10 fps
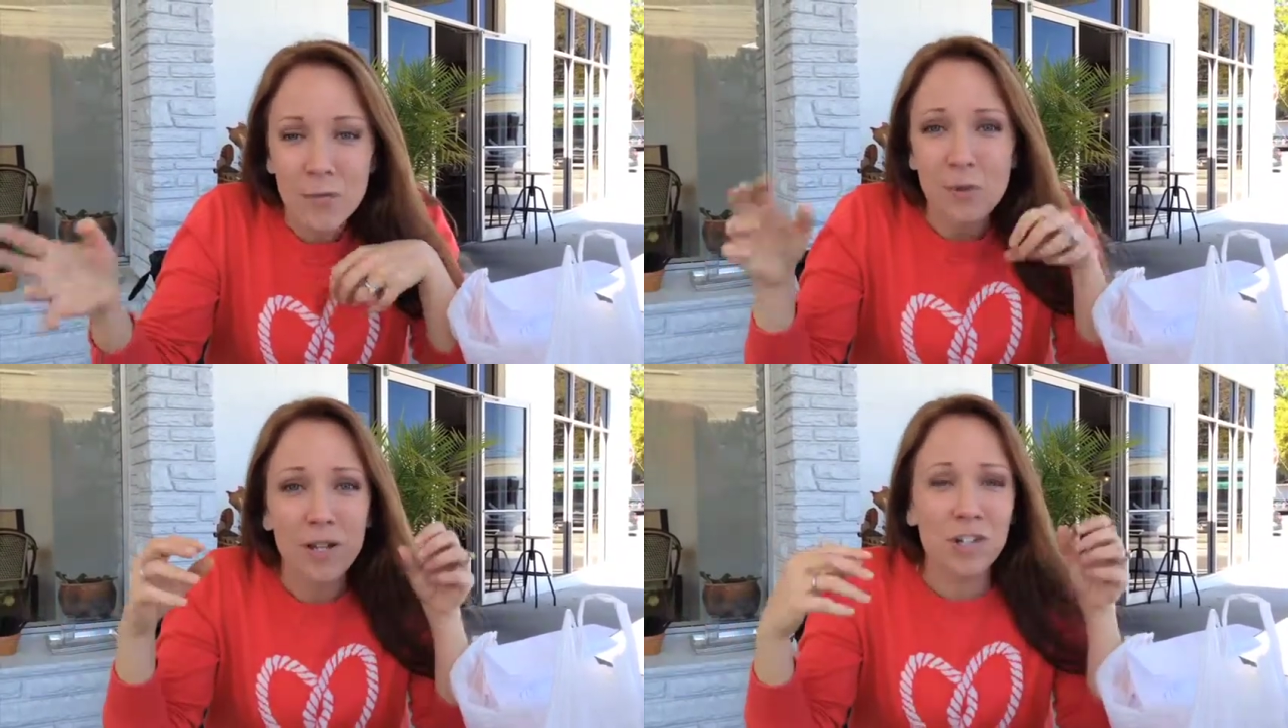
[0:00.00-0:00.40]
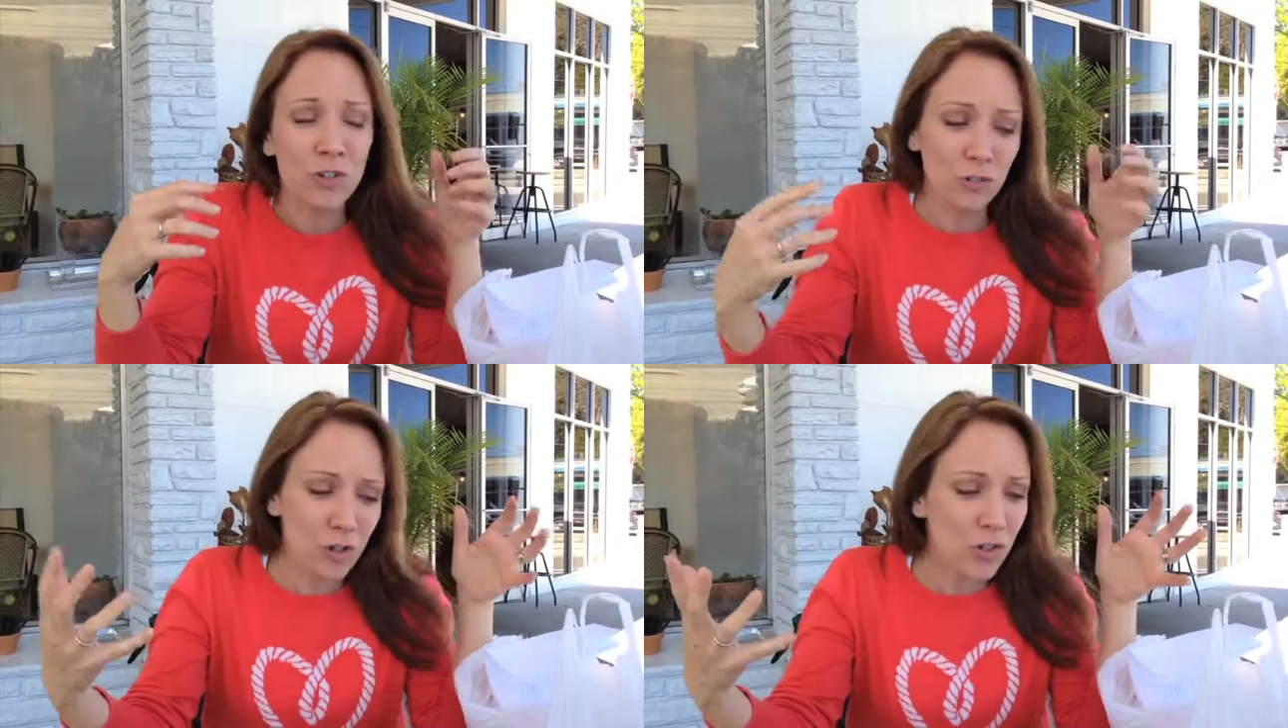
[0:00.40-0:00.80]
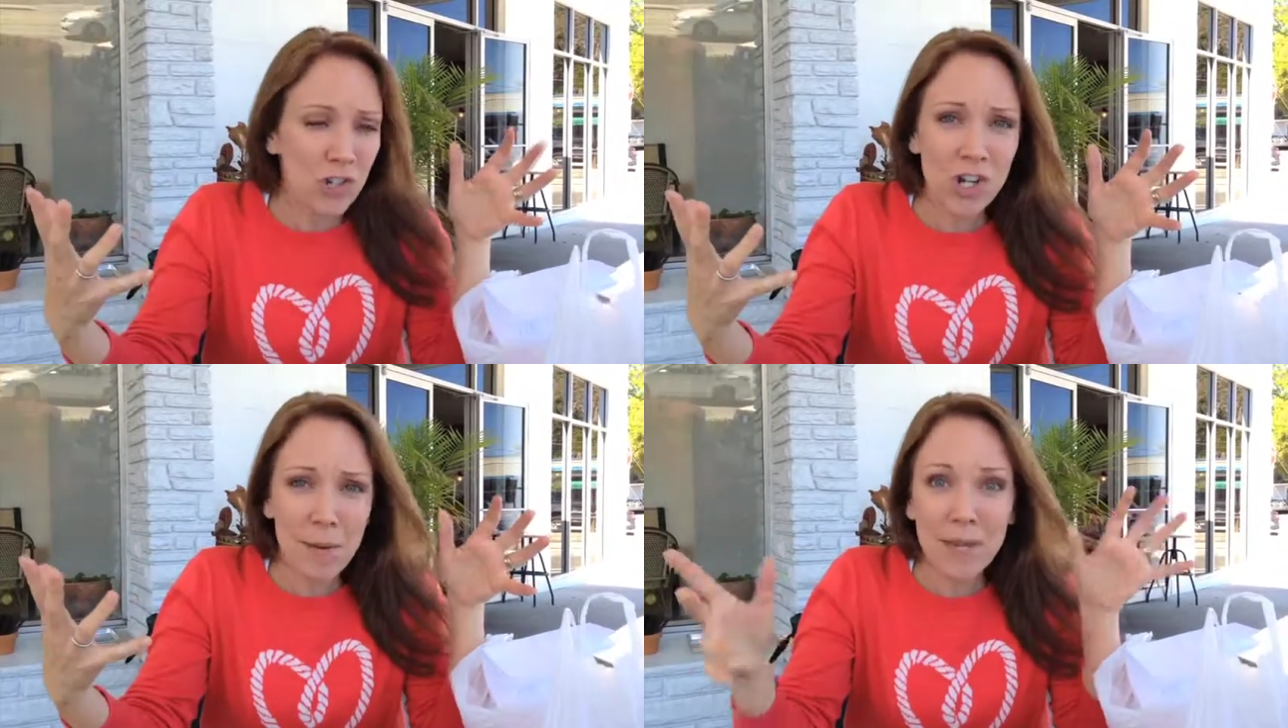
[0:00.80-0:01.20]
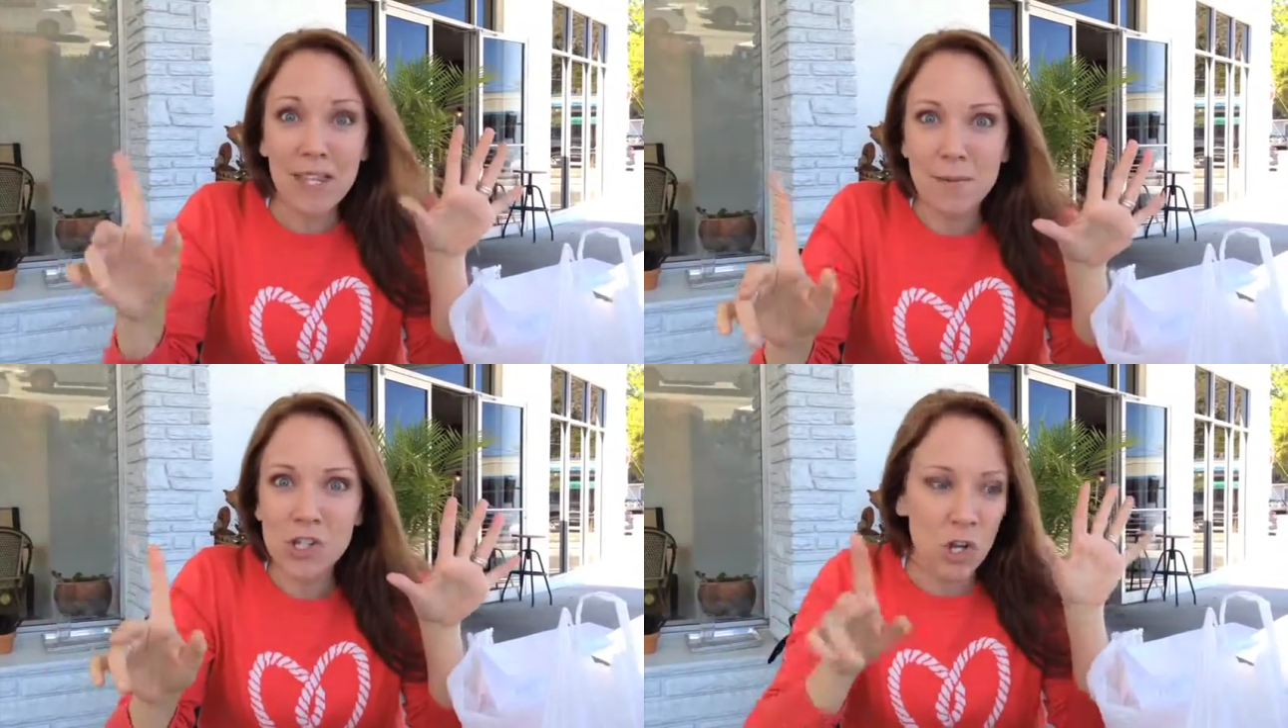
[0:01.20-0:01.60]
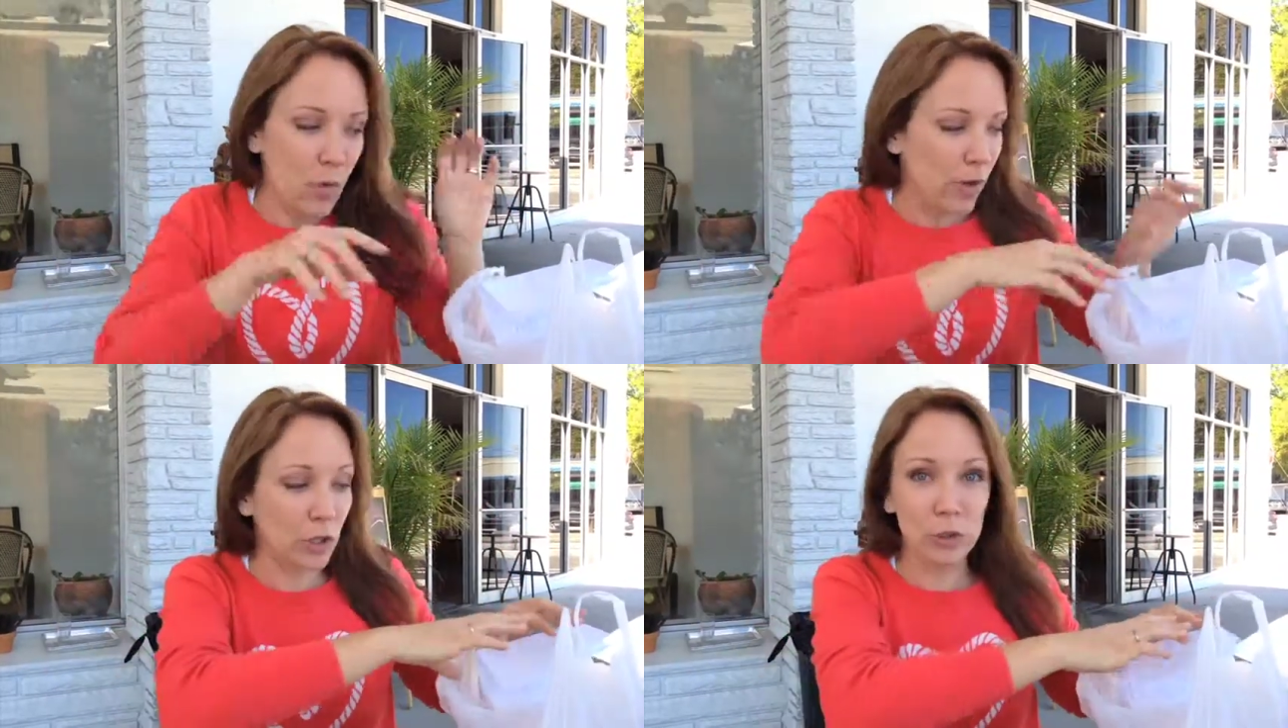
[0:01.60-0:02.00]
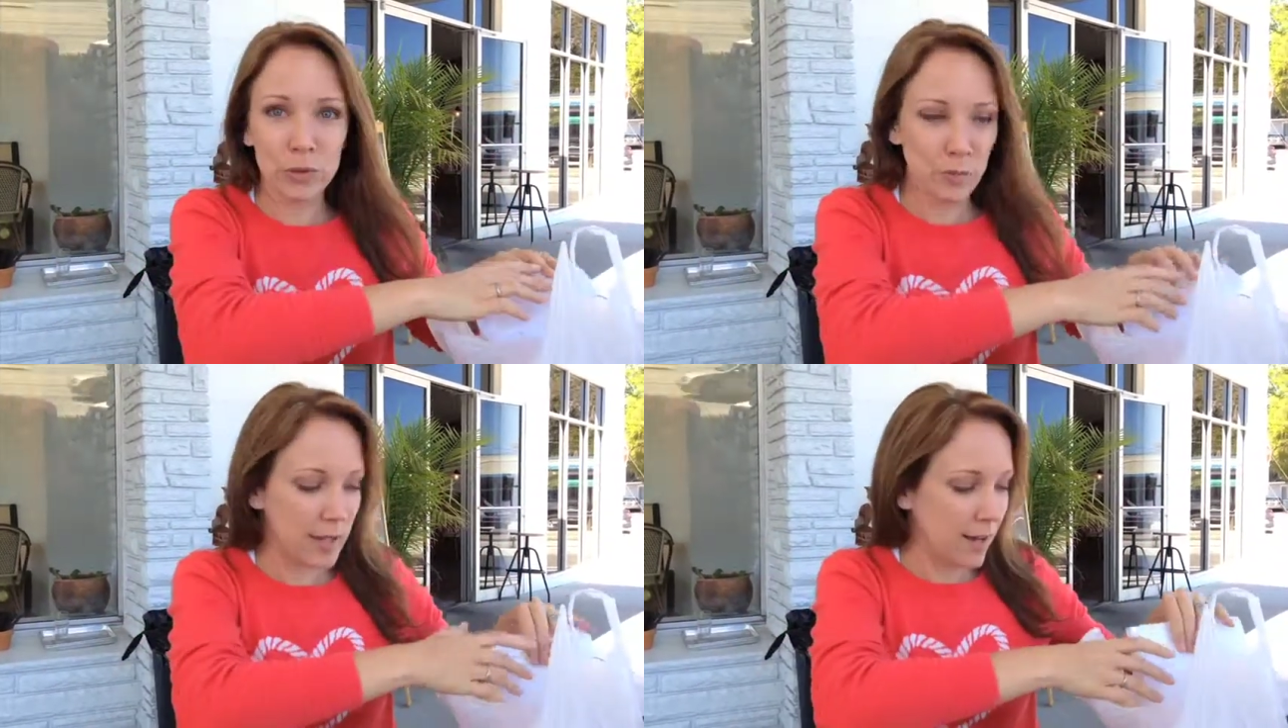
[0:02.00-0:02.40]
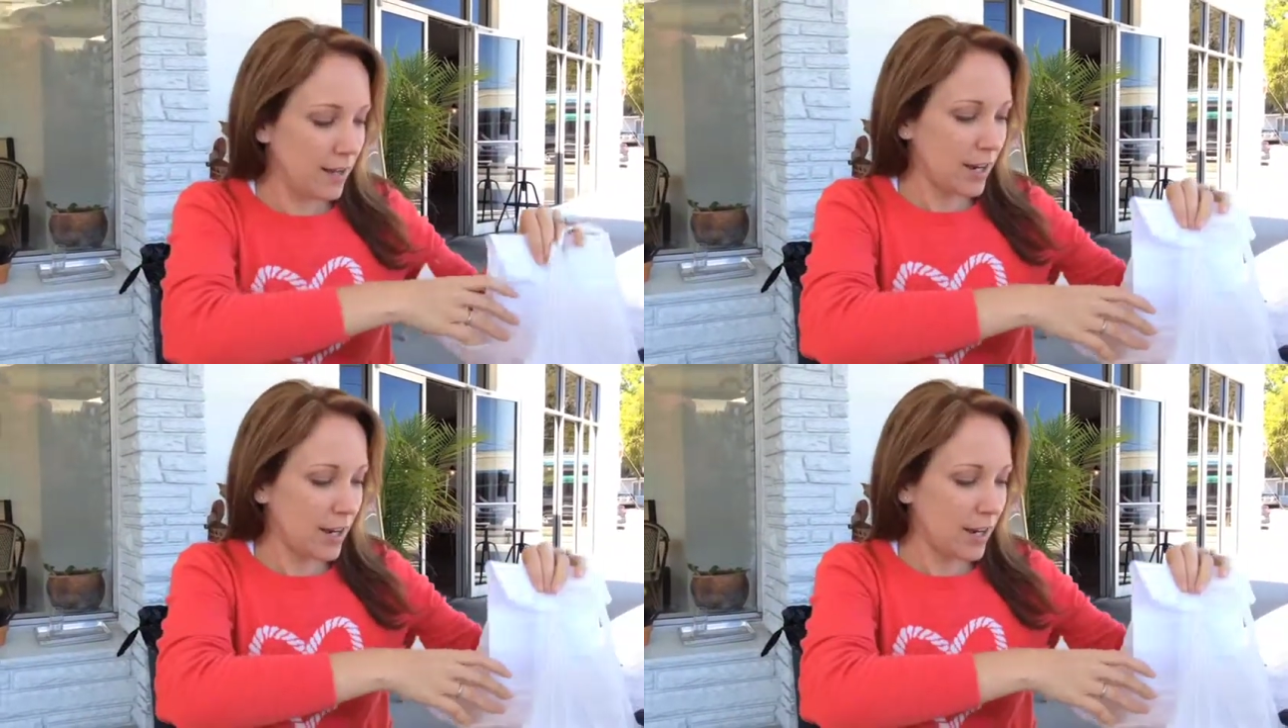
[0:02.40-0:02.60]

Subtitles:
We went grocery shopping. Let me show you all the loot that we got.